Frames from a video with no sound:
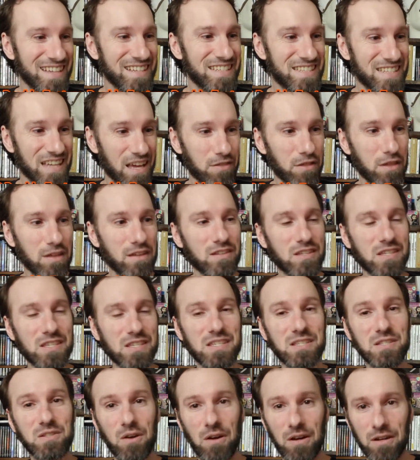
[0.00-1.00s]

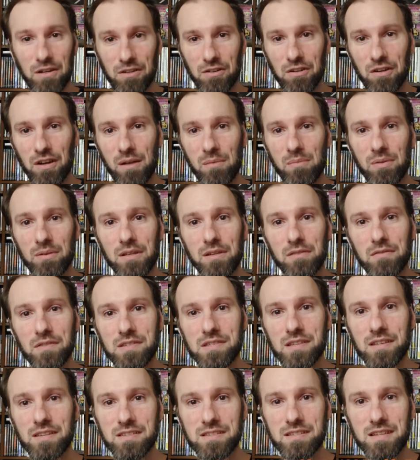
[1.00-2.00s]
Deathstalker, I believe it
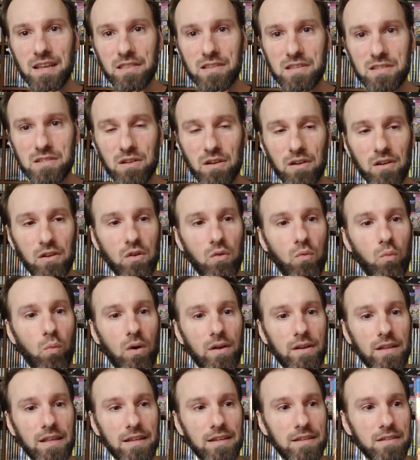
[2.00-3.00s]
says. Deathstalker
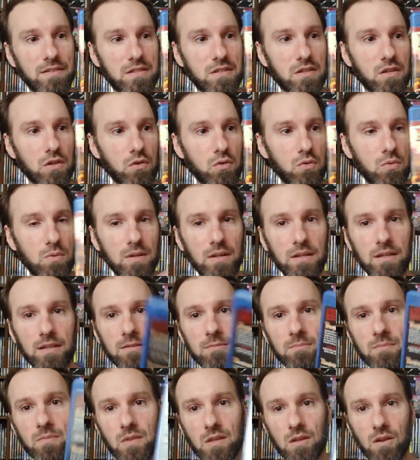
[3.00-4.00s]
1 and 2
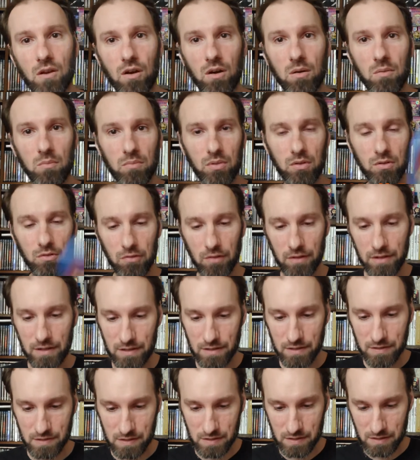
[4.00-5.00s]
on Blu-ray.
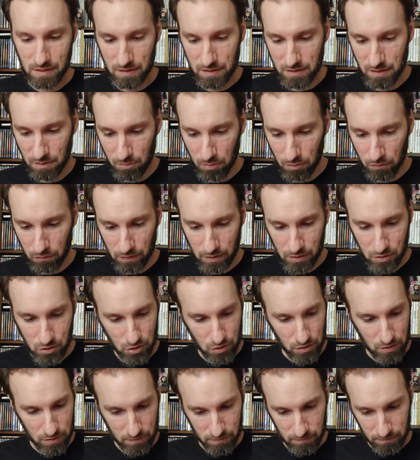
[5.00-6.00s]
This is a double
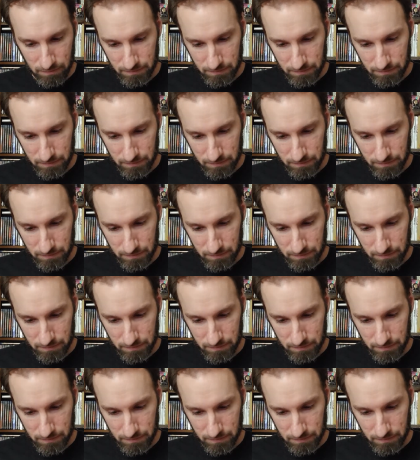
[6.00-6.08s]
feature.